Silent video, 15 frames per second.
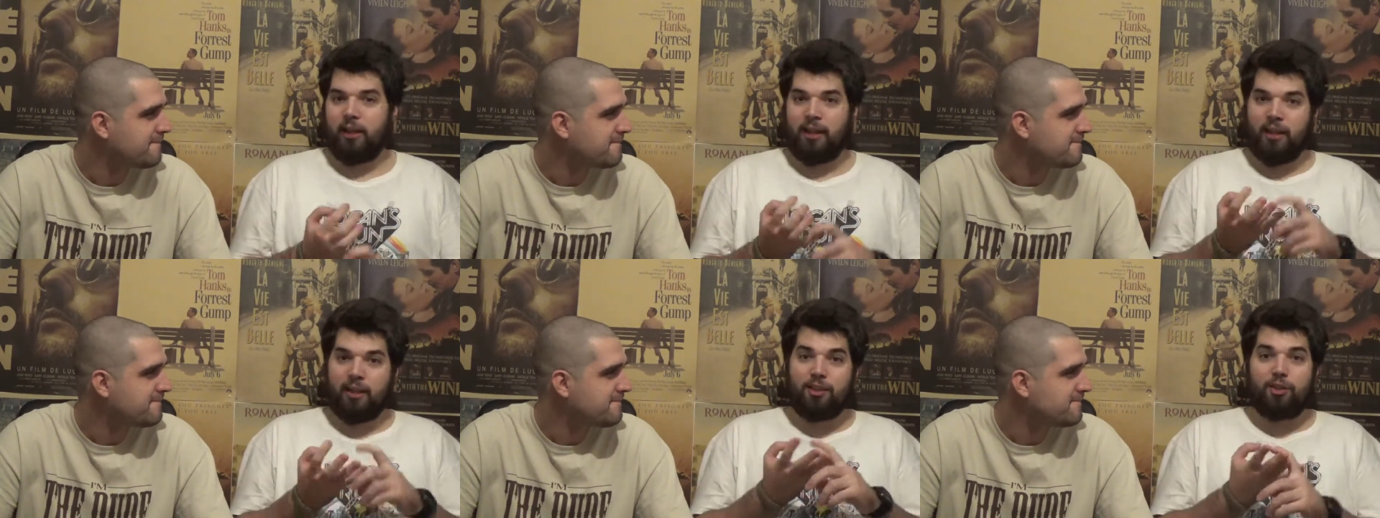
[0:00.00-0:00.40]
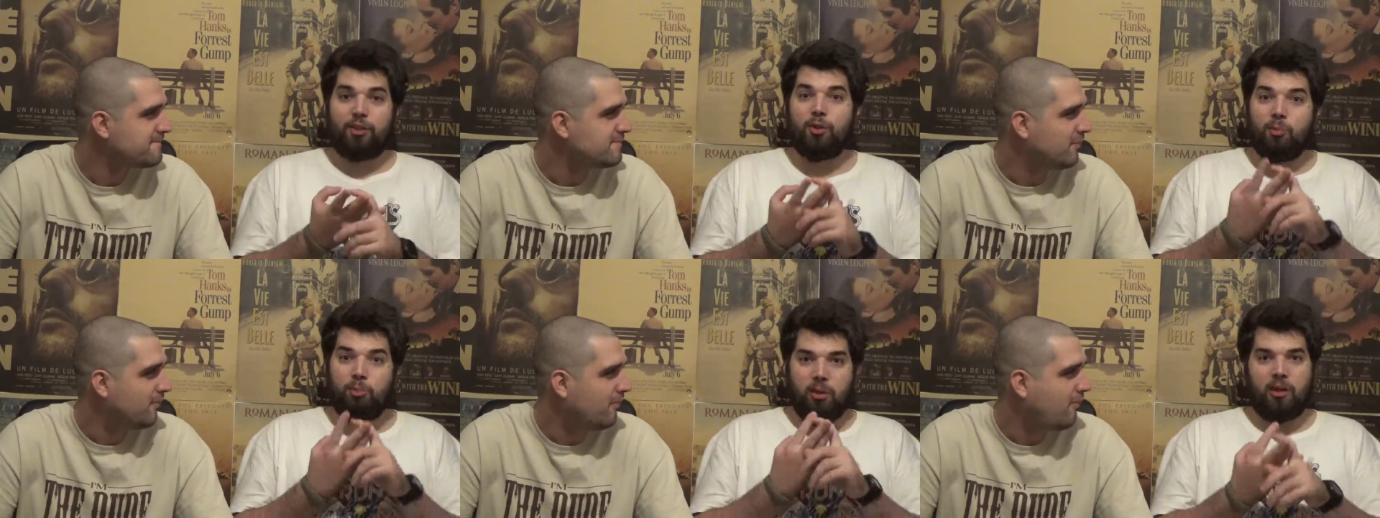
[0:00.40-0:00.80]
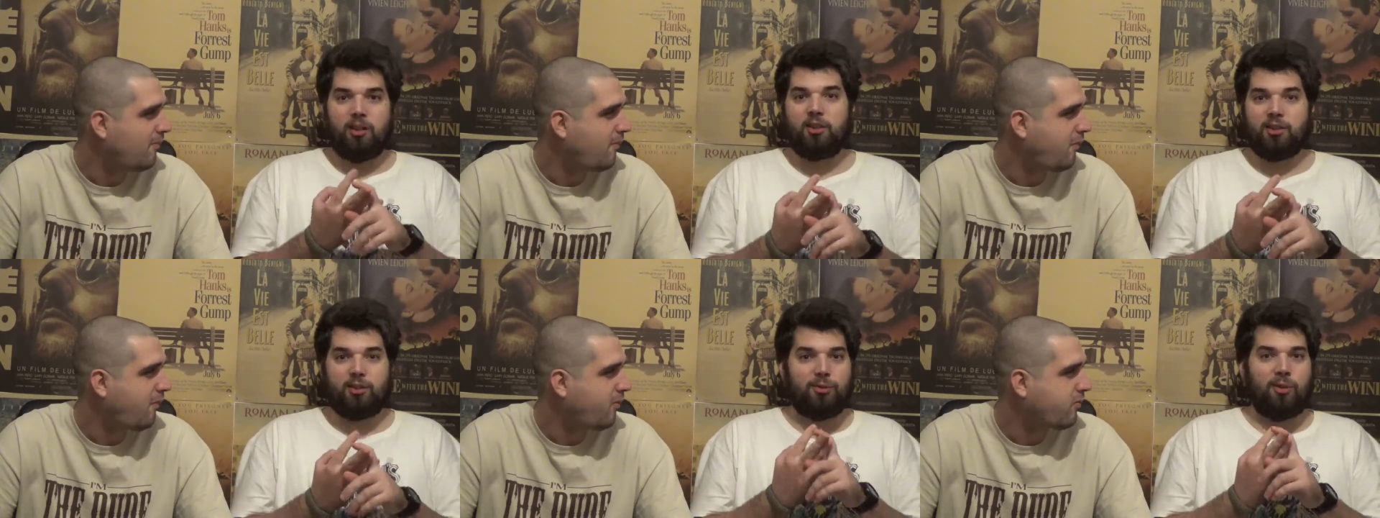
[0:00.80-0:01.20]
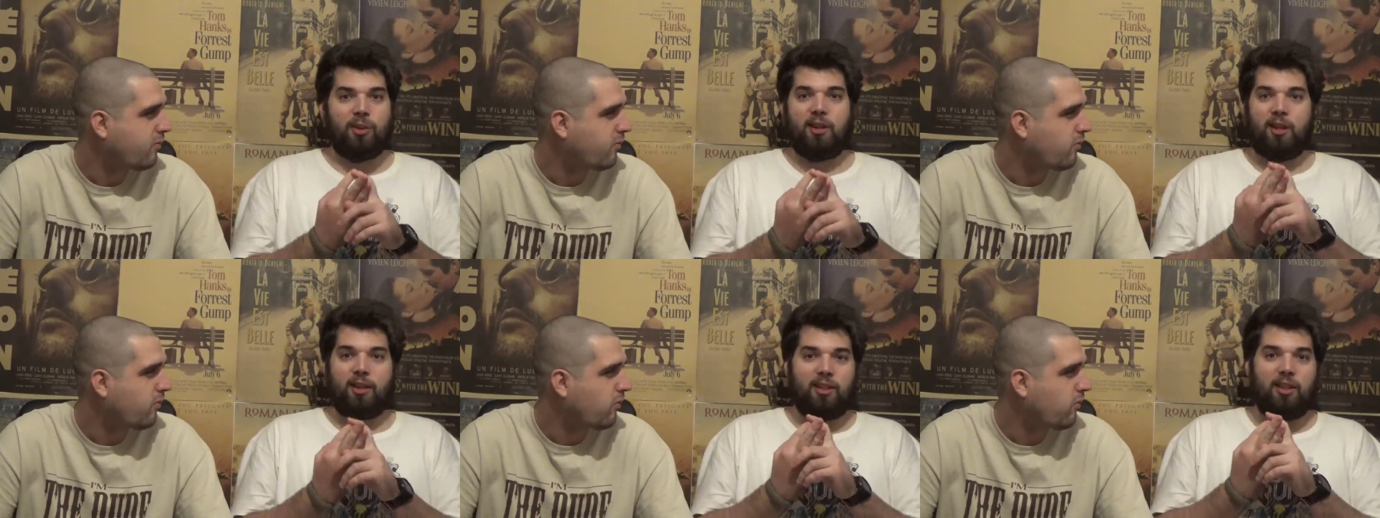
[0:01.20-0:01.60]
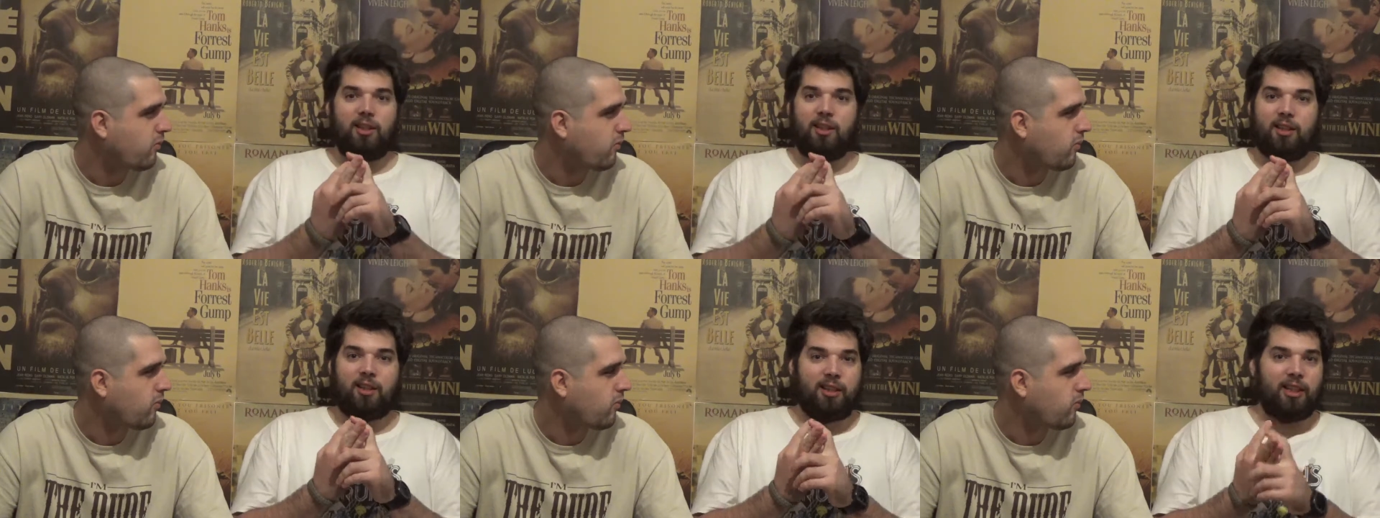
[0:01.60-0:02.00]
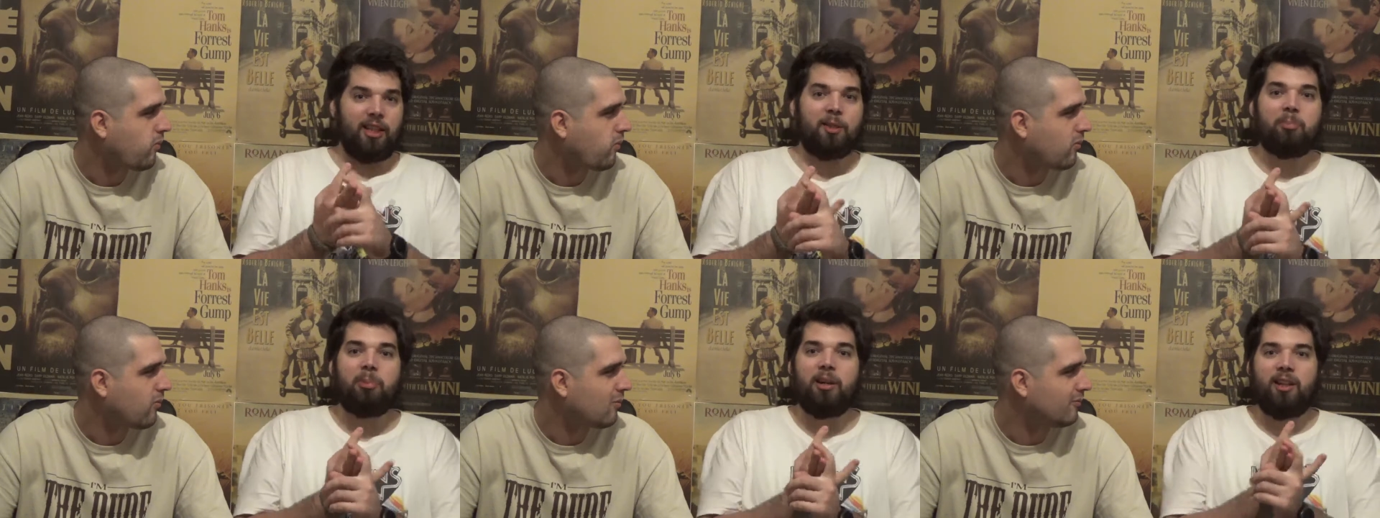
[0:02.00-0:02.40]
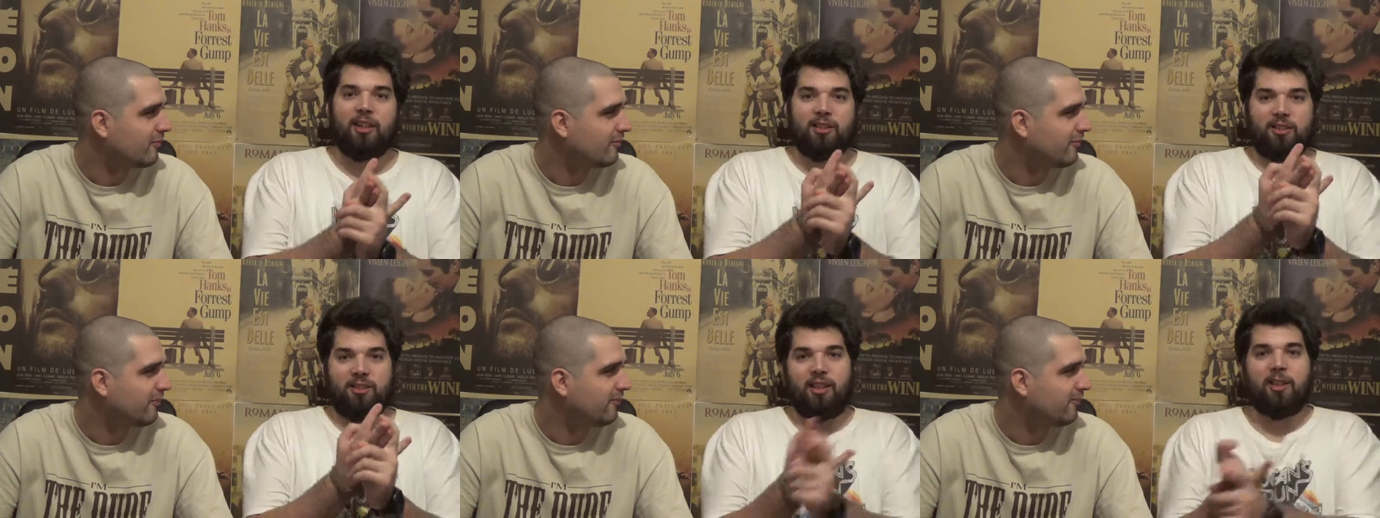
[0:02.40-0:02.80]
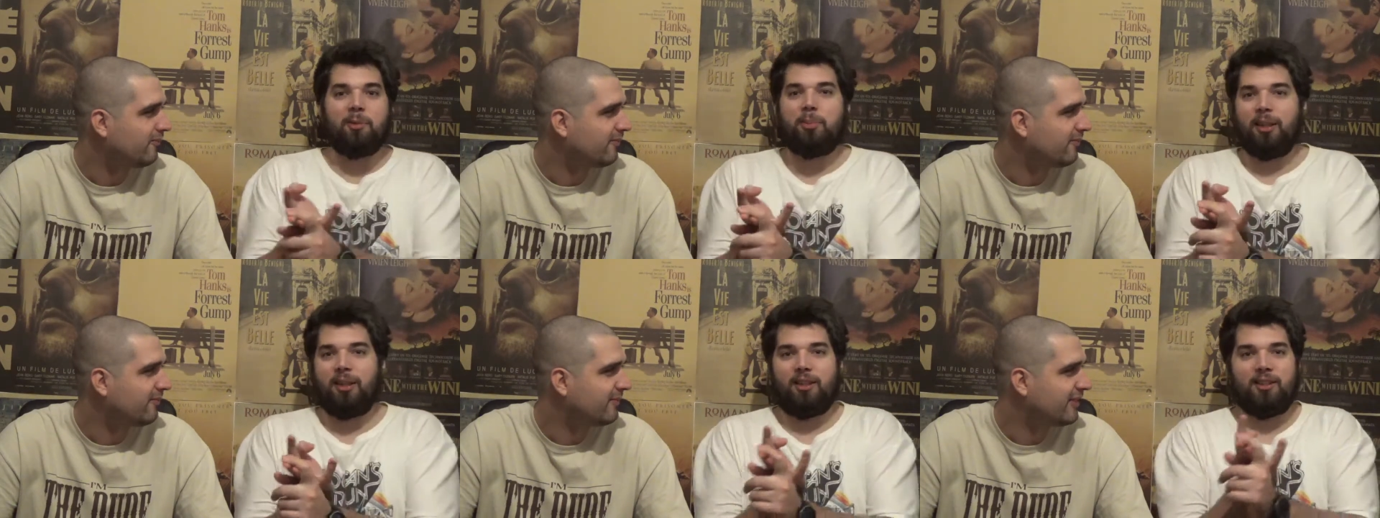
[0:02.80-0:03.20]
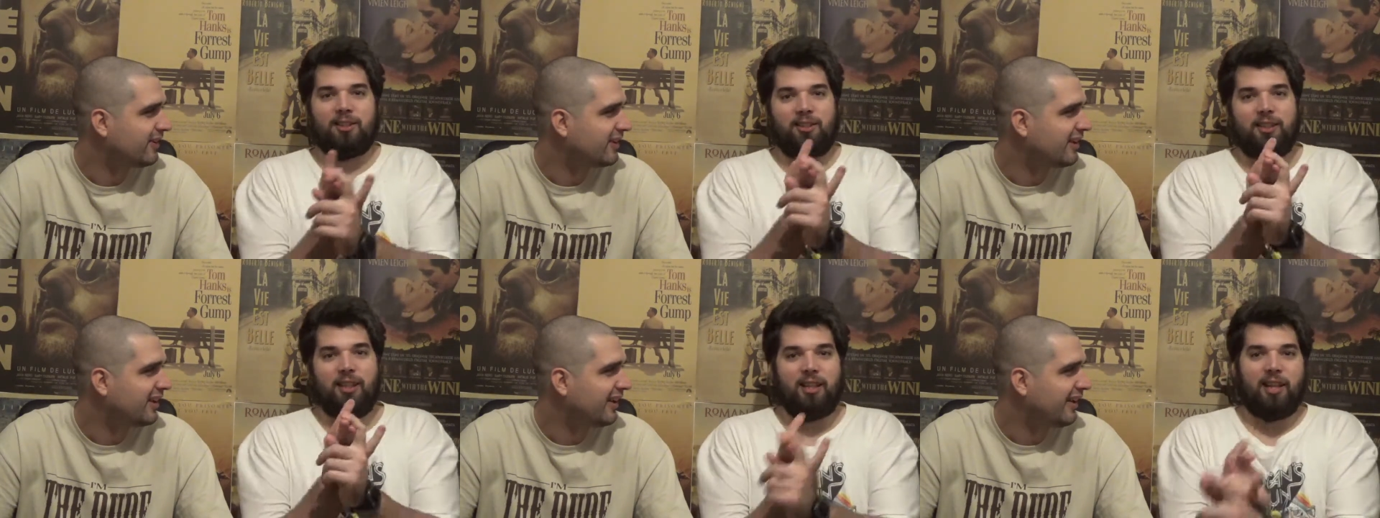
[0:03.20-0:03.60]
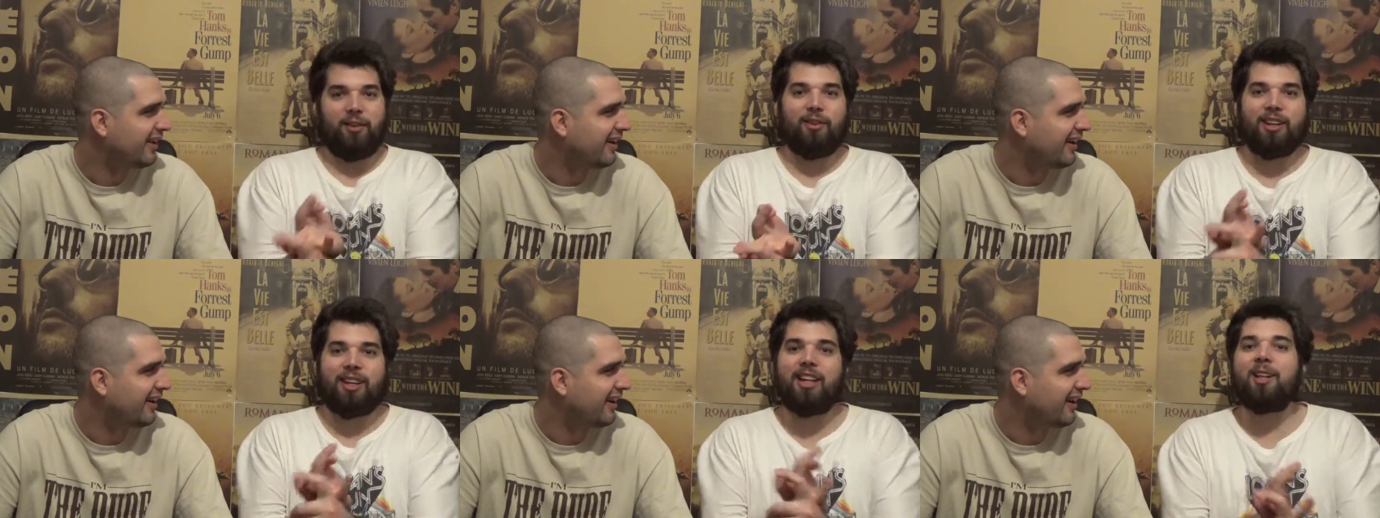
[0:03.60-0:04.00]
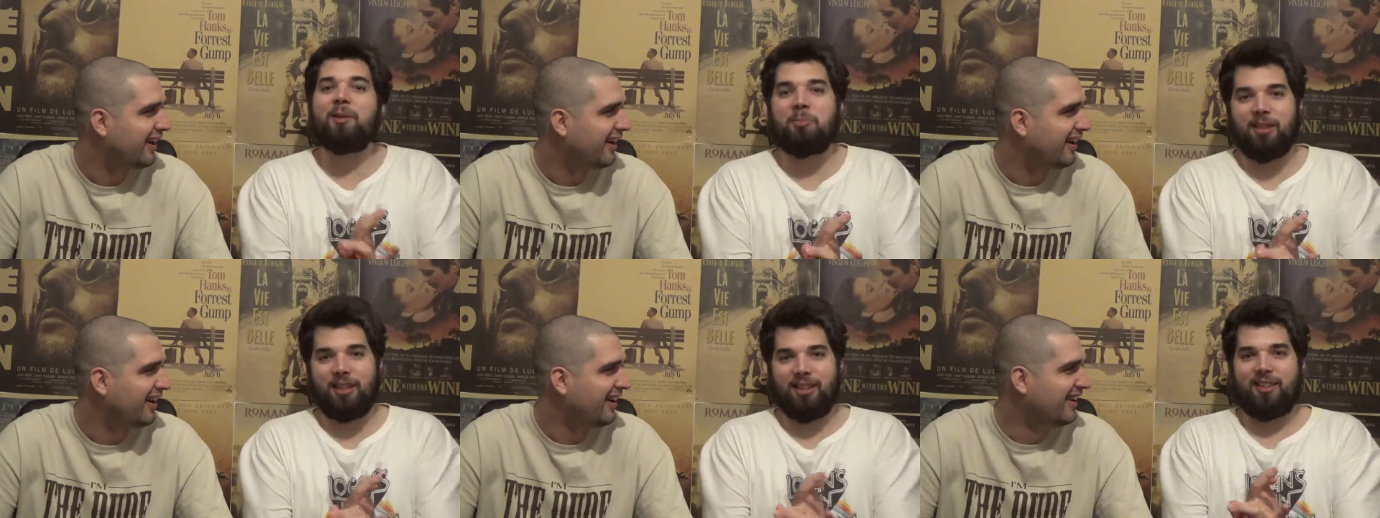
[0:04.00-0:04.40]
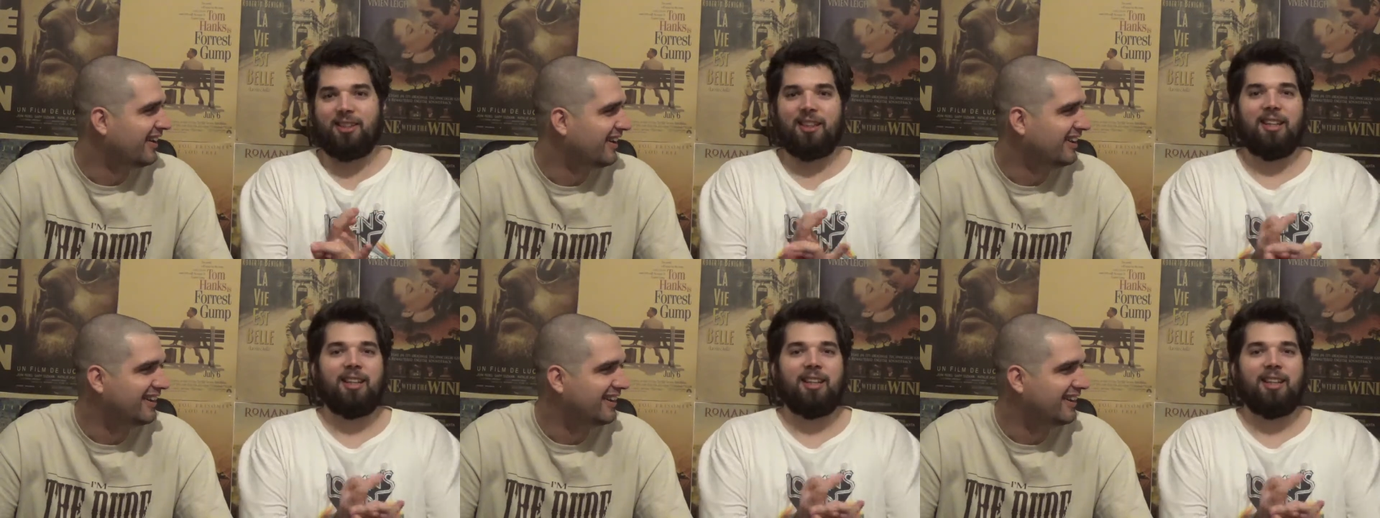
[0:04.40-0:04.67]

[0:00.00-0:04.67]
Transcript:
Speaker 1: and his two brothers who are like the hillbilliest hillbillies that ever hillbillied.